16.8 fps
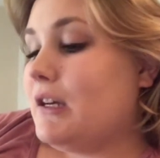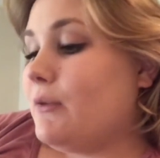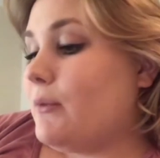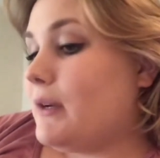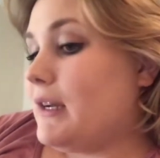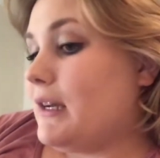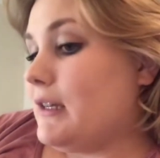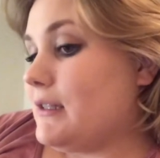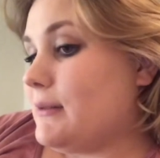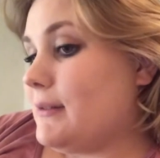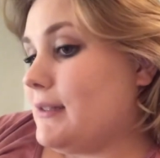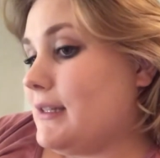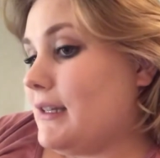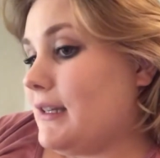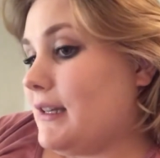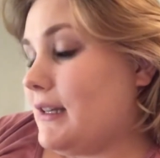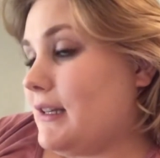what else
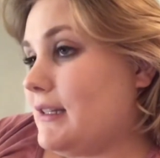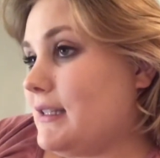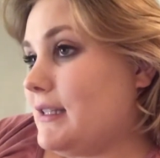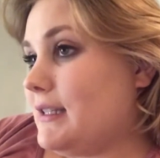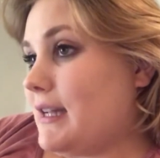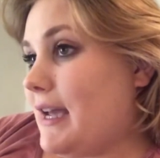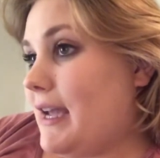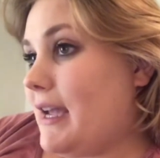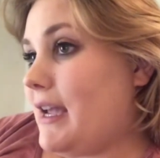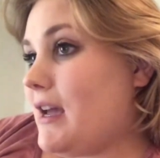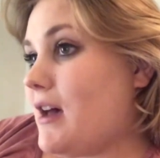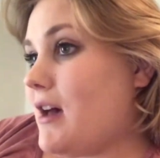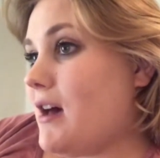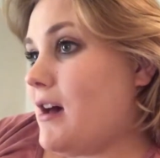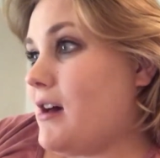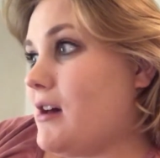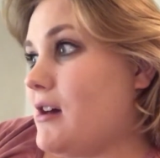is I gonna say?
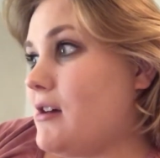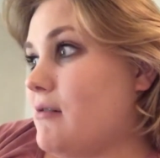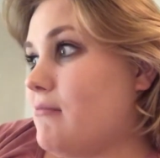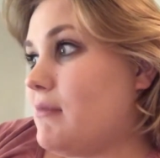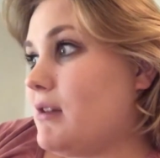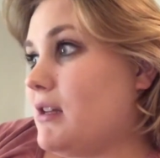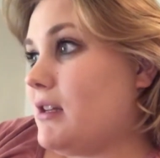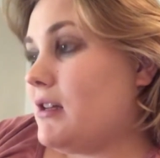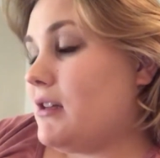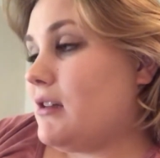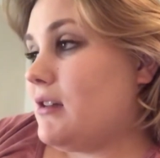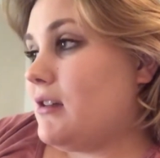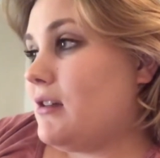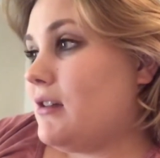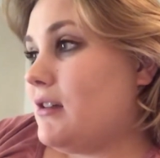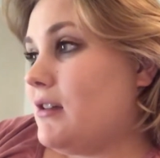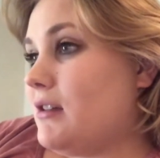Um,
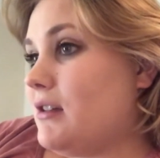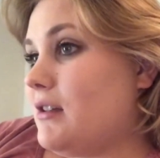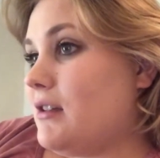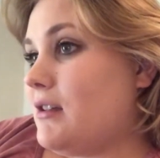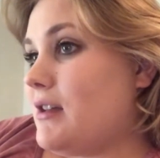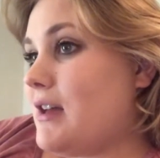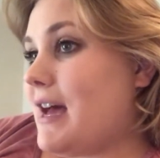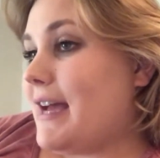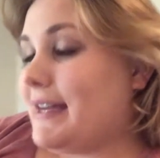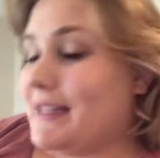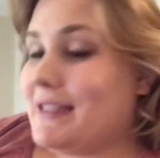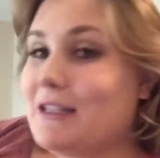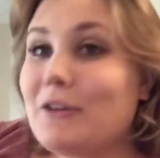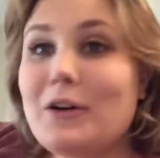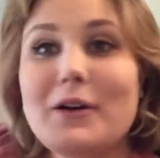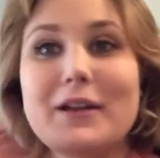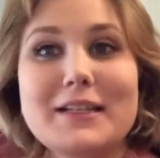I guess
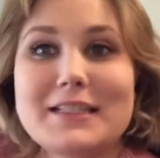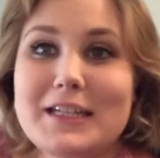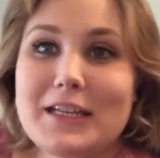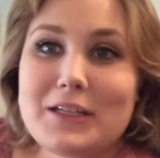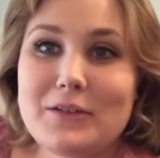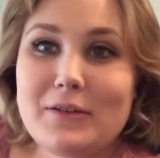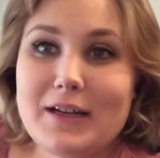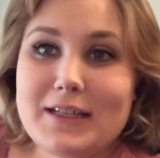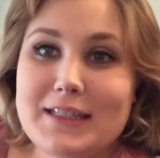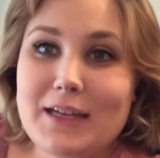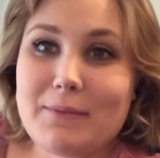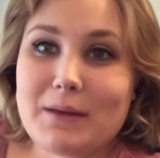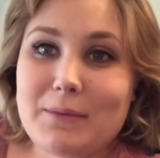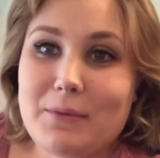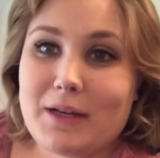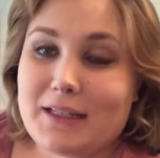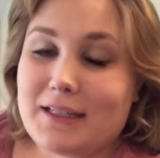I'll go ahead and tell you guys how
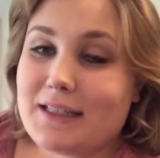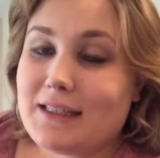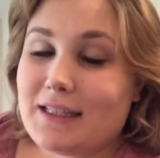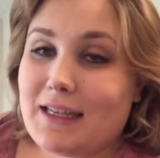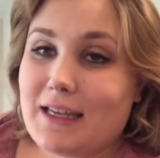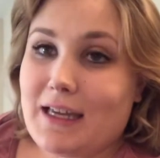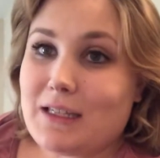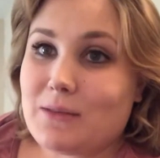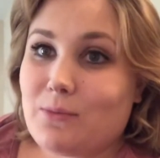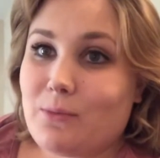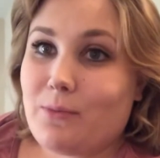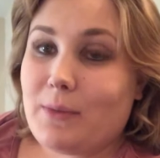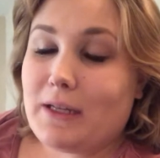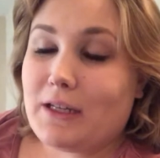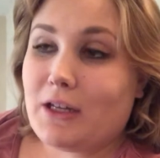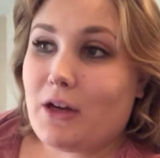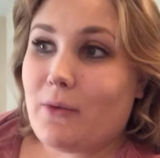my pregnancy has
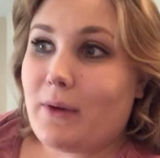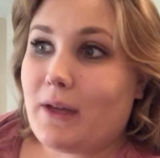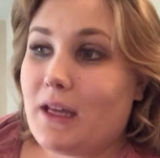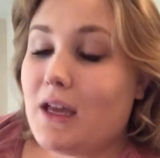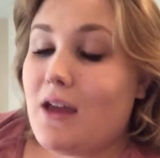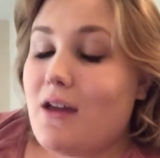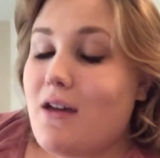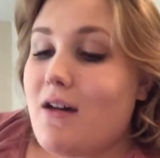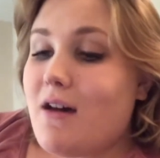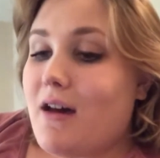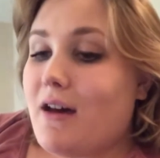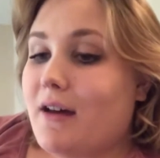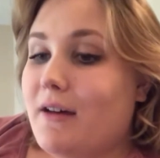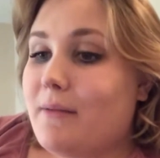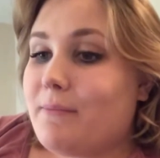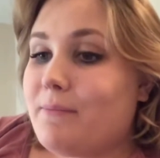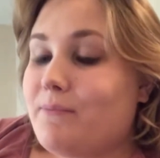been going.
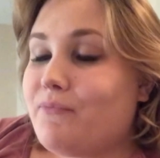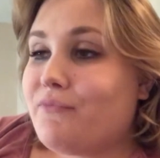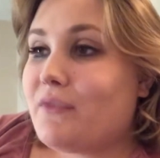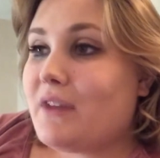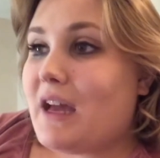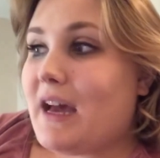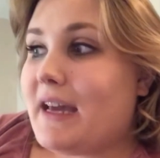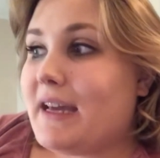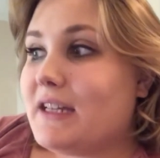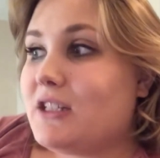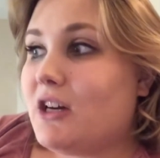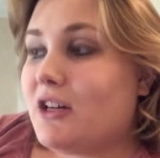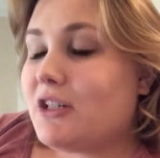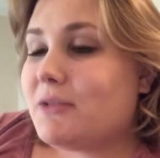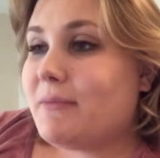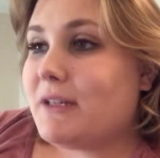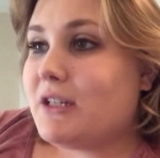Um, I had
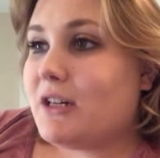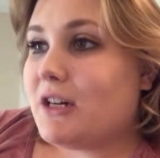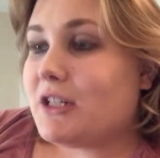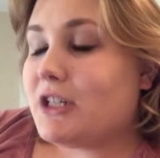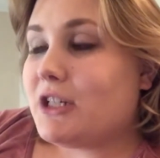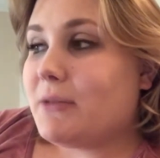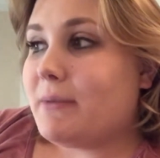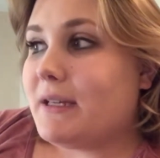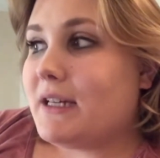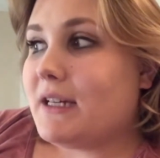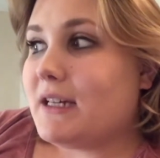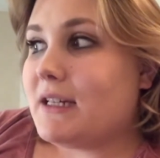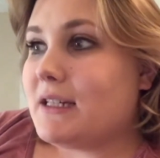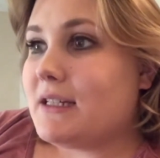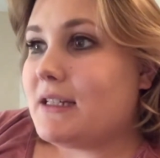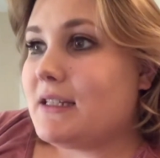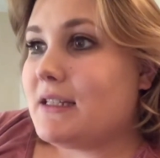talked to my doctor
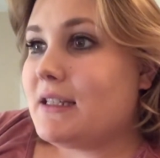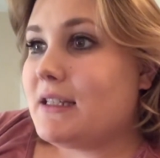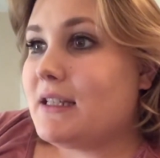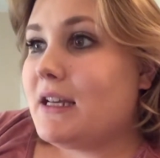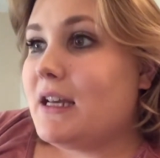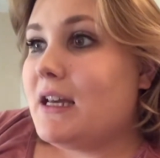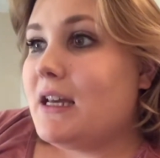because